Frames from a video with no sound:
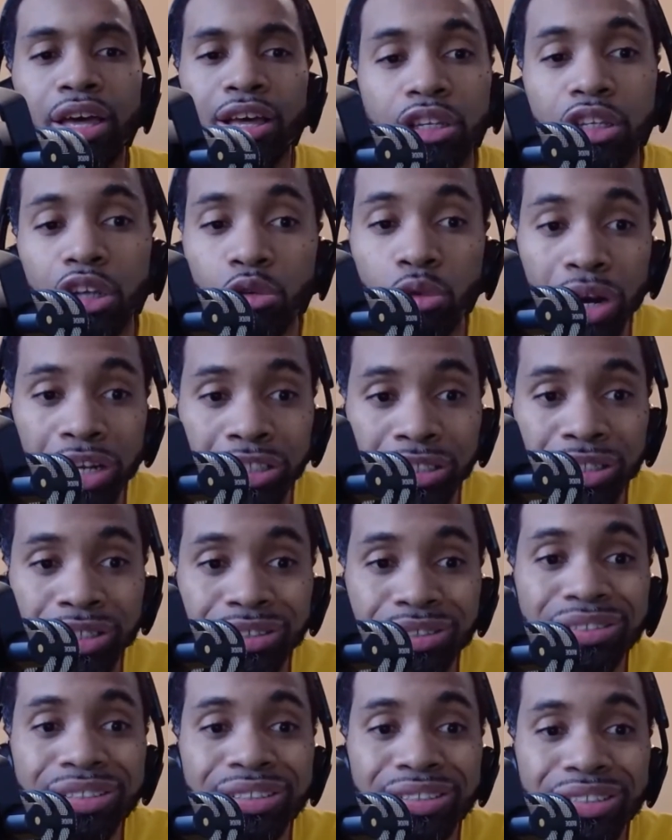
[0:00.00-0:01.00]
the
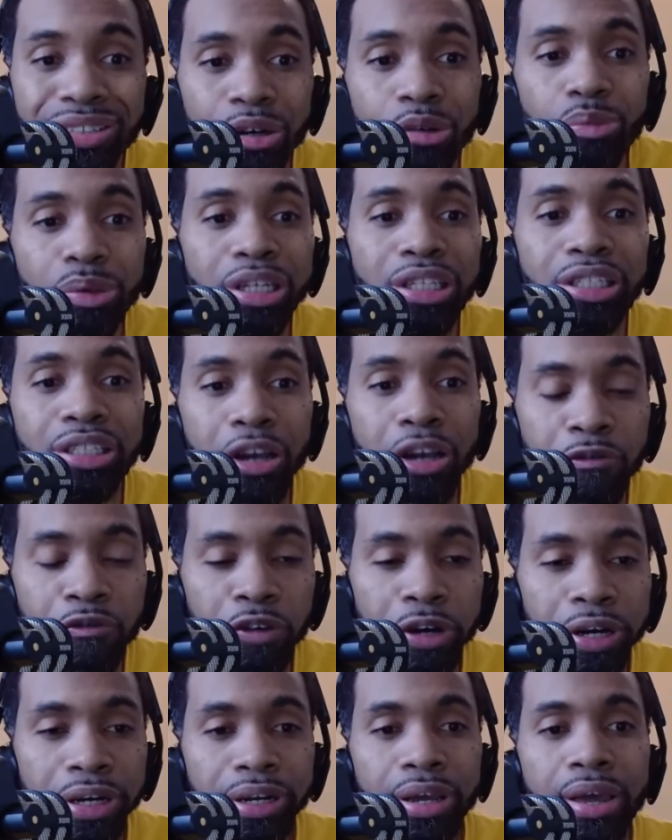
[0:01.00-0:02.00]
questions will still be
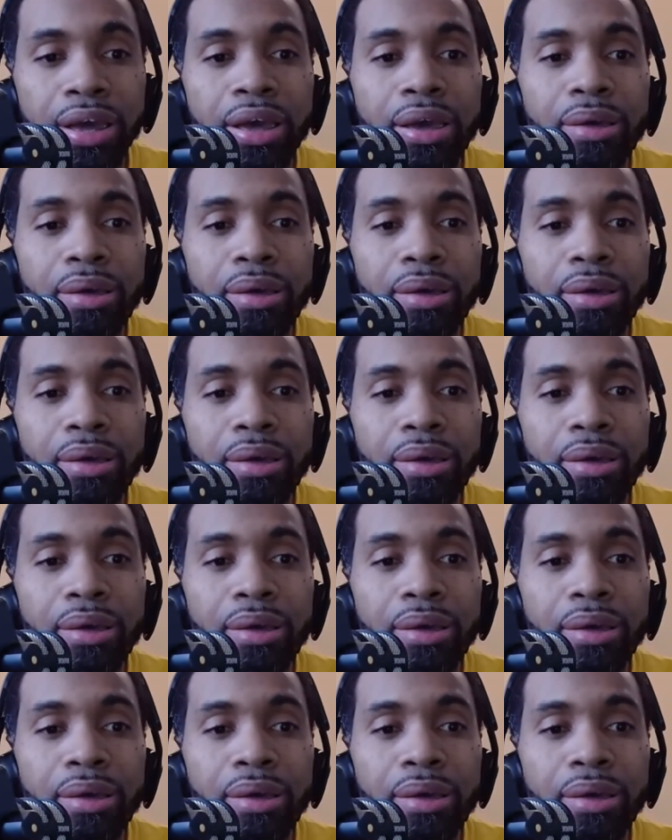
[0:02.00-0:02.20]
different,